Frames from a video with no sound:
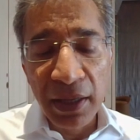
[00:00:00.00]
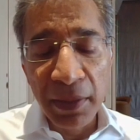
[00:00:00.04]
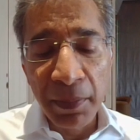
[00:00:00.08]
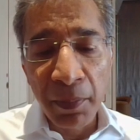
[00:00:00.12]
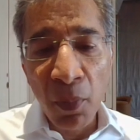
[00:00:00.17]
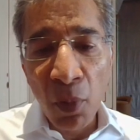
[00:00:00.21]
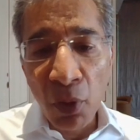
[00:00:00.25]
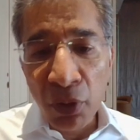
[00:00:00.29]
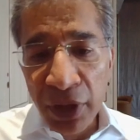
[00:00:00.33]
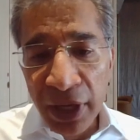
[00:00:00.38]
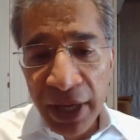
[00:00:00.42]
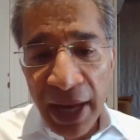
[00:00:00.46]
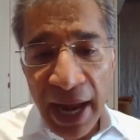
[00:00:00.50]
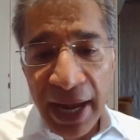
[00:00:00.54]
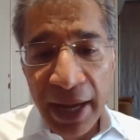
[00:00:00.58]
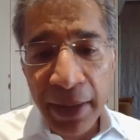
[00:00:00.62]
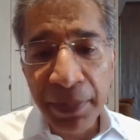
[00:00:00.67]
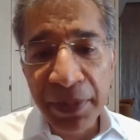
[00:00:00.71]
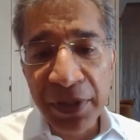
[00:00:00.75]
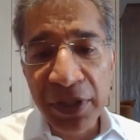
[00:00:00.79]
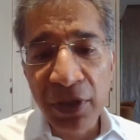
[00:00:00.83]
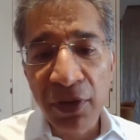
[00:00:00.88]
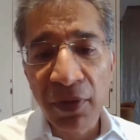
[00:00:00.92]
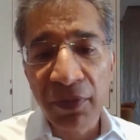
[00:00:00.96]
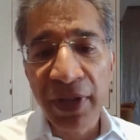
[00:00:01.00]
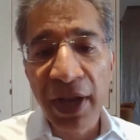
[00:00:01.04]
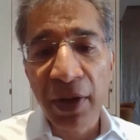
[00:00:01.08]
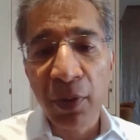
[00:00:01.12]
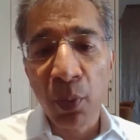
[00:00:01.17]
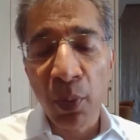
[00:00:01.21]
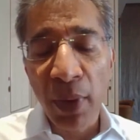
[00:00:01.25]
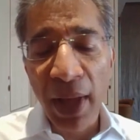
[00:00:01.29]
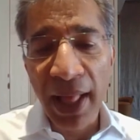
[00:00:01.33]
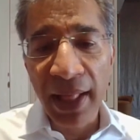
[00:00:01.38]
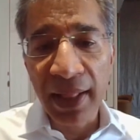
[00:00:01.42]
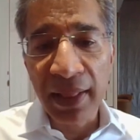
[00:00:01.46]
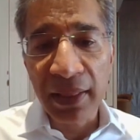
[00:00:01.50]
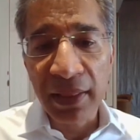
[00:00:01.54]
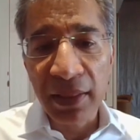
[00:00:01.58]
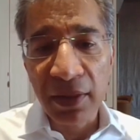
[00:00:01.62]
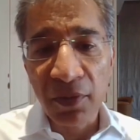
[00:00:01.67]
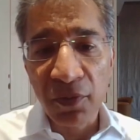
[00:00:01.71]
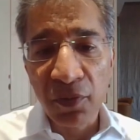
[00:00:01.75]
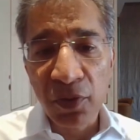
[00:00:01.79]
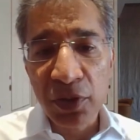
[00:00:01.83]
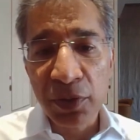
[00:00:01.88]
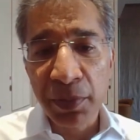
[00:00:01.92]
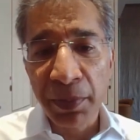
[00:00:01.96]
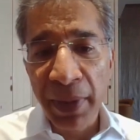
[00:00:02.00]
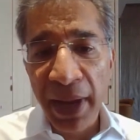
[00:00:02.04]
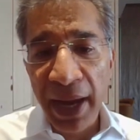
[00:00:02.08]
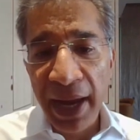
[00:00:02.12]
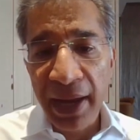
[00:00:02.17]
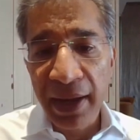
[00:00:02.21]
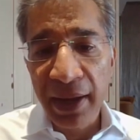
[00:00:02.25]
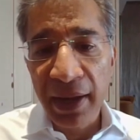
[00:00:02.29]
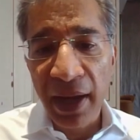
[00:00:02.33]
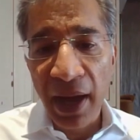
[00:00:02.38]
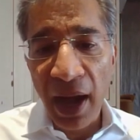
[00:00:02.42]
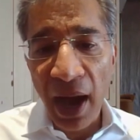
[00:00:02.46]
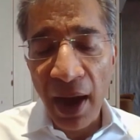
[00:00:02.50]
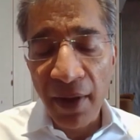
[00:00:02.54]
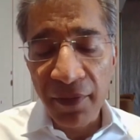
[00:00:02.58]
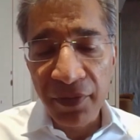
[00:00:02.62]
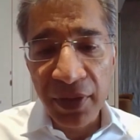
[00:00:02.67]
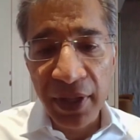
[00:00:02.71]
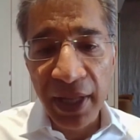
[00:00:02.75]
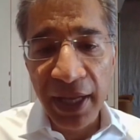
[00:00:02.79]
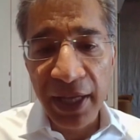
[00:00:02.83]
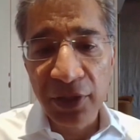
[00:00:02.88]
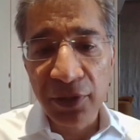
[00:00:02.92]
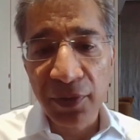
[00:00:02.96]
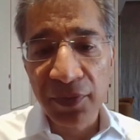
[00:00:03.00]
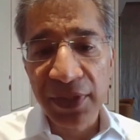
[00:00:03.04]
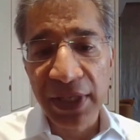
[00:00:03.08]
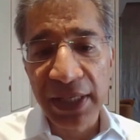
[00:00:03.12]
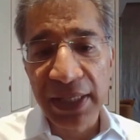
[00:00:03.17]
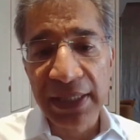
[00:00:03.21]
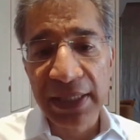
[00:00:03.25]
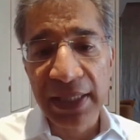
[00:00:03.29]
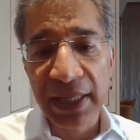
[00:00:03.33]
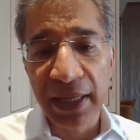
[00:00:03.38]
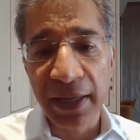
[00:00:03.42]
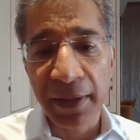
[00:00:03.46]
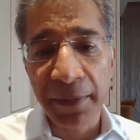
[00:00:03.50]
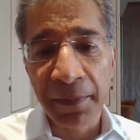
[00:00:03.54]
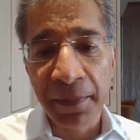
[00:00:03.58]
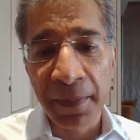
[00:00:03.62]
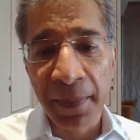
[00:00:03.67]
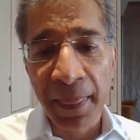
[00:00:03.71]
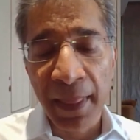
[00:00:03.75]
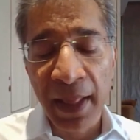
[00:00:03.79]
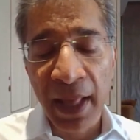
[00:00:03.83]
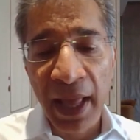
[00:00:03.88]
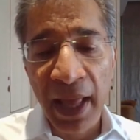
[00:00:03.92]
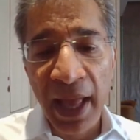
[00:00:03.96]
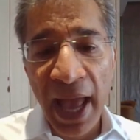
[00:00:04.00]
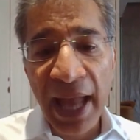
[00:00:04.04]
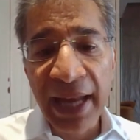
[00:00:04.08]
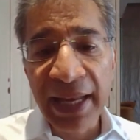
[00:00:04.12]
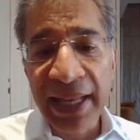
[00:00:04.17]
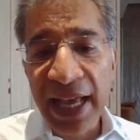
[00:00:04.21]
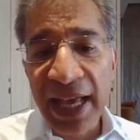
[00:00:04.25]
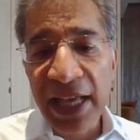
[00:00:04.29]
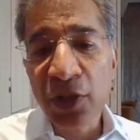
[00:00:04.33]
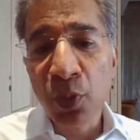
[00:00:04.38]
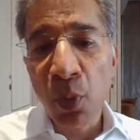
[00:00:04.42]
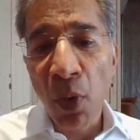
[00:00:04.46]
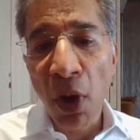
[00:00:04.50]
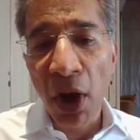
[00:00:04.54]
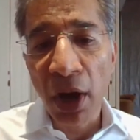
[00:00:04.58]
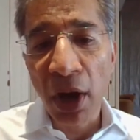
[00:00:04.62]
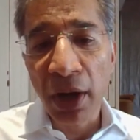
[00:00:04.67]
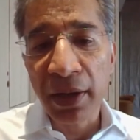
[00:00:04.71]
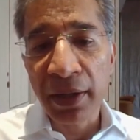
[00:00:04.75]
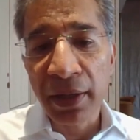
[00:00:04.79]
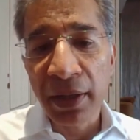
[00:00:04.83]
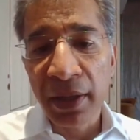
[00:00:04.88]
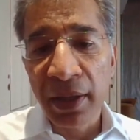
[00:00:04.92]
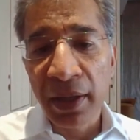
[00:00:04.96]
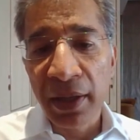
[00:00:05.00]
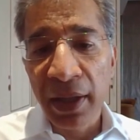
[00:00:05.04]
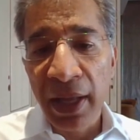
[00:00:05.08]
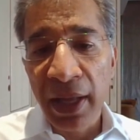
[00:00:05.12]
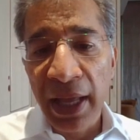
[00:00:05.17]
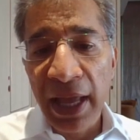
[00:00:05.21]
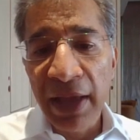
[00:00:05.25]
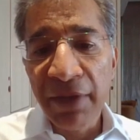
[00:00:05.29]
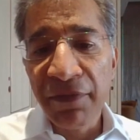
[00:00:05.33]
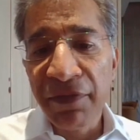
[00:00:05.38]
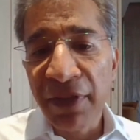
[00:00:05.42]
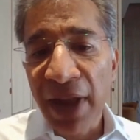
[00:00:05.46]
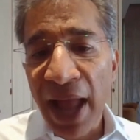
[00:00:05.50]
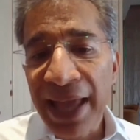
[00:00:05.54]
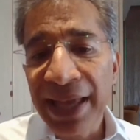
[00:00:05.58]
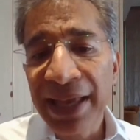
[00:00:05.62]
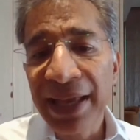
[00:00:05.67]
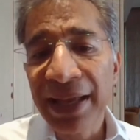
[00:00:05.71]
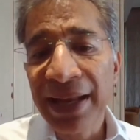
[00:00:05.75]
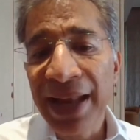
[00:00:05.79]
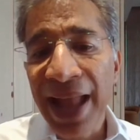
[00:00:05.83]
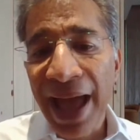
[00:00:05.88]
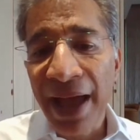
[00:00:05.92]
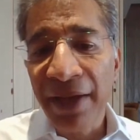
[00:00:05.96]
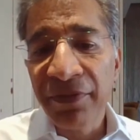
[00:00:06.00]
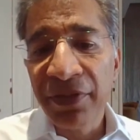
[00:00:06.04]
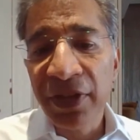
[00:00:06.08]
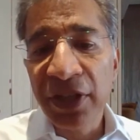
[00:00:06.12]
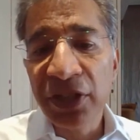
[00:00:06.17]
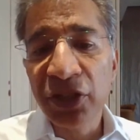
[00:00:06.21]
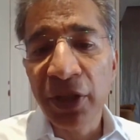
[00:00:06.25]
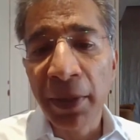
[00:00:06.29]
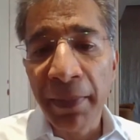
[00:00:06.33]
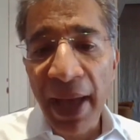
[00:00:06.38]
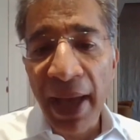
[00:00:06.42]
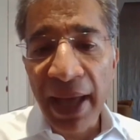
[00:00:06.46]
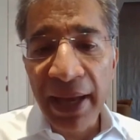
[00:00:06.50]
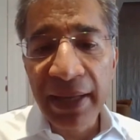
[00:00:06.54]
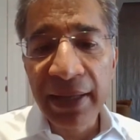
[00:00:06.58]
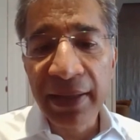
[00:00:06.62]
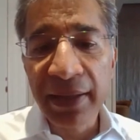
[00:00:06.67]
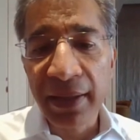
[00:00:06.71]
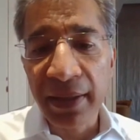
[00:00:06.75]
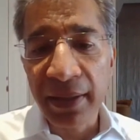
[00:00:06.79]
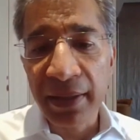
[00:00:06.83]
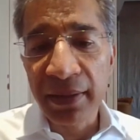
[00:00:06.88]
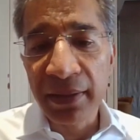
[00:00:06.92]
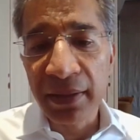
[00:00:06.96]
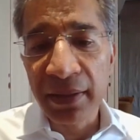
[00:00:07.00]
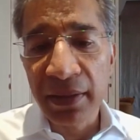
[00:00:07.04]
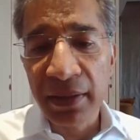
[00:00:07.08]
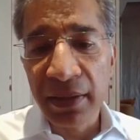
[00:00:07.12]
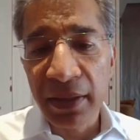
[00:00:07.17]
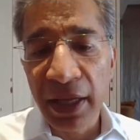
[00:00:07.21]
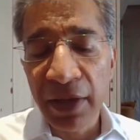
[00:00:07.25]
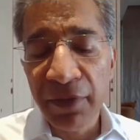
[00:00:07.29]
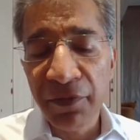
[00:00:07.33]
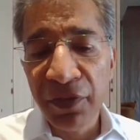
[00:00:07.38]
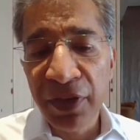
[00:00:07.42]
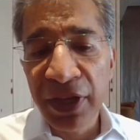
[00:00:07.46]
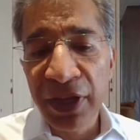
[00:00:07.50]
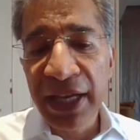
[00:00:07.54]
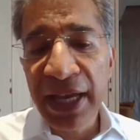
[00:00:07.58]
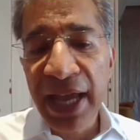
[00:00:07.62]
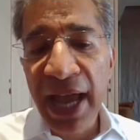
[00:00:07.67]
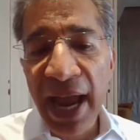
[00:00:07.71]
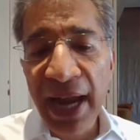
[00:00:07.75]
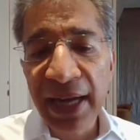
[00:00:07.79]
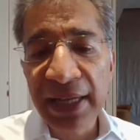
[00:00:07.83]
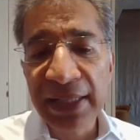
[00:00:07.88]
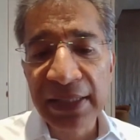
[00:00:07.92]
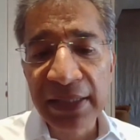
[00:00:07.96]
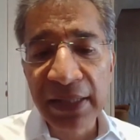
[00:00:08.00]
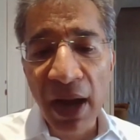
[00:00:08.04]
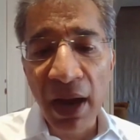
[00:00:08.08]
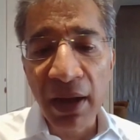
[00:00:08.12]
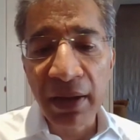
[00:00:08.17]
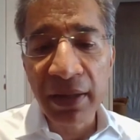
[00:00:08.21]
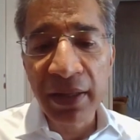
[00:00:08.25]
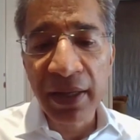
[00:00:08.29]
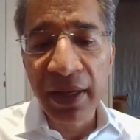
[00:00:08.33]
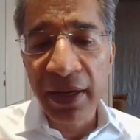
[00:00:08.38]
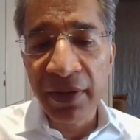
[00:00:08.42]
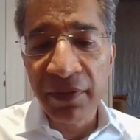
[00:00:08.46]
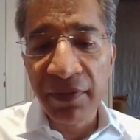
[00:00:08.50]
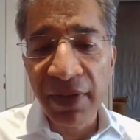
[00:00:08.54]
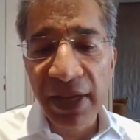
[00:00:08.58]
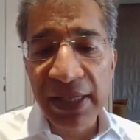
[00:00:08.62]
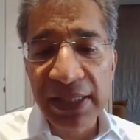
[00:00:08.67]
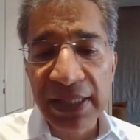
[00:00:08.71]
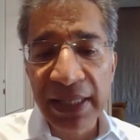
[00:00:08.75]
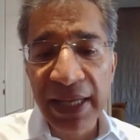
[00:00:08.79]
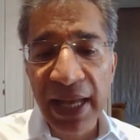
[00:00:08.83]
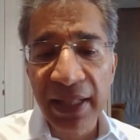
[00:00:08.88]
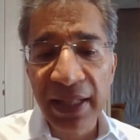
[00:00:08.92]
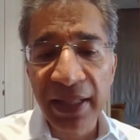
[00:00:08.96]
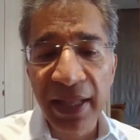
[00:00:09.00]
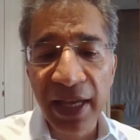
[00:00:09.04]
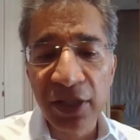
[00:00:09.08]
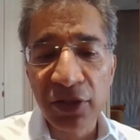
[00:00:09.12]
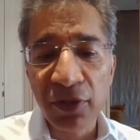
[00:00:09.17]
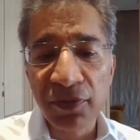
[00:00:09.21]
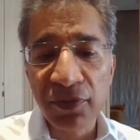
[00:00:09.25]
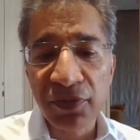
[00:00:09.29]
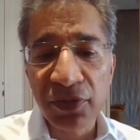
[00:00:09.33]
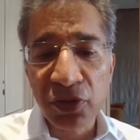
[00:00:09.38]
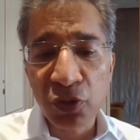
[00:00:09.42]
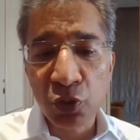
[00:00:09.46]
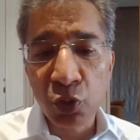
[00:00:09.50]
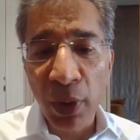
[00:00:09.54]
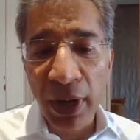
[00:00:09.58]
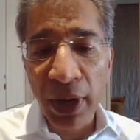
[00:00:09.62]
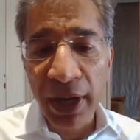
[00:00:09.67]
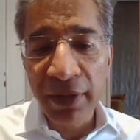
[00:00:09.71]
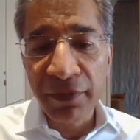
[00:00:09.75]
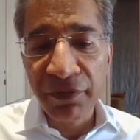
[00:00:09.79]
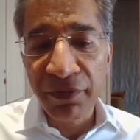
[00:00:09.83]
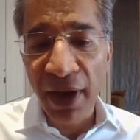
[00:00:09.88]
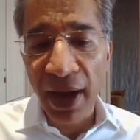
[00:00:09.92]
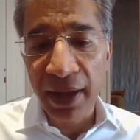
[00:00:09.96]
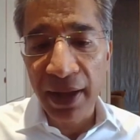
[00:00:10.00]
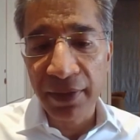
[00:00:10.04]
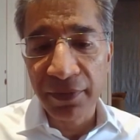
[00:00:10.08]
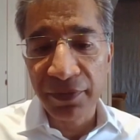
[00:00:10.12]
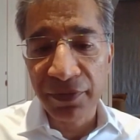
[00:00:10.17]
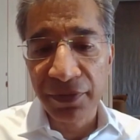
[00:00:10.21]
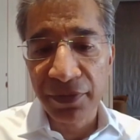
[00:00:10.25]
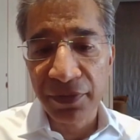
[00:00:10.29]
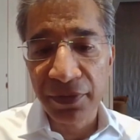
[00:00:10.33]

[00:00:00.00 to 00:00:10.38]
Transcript: More than 90% of that wealth was made after the age of 60. And guess what? If, like an average American, if he had started investing at the age of 25,